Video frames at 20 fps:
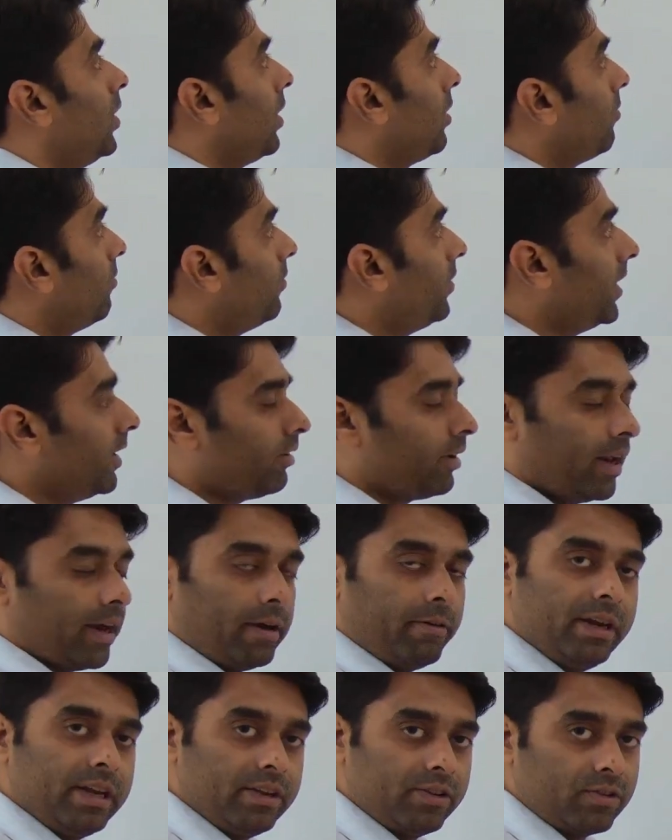Where
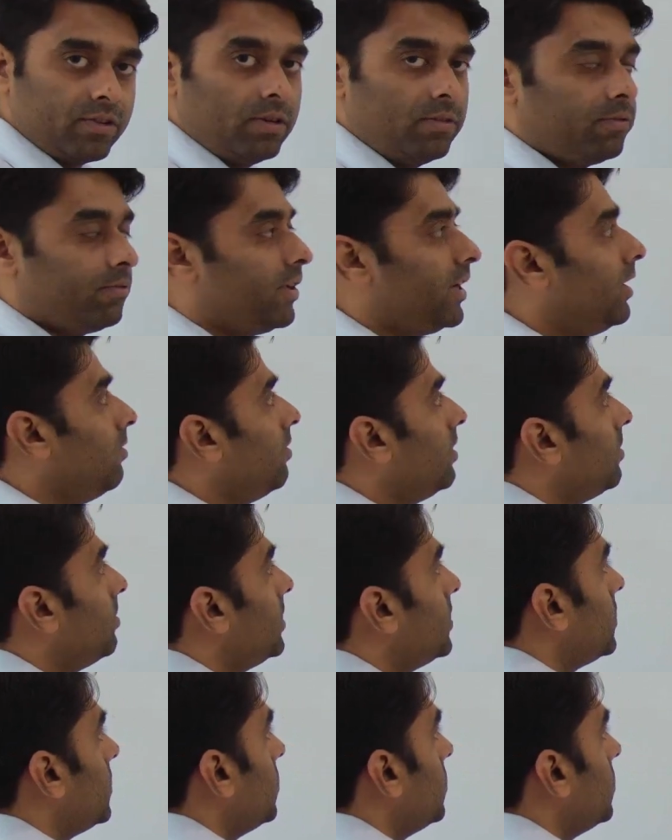gravitational field will be 0,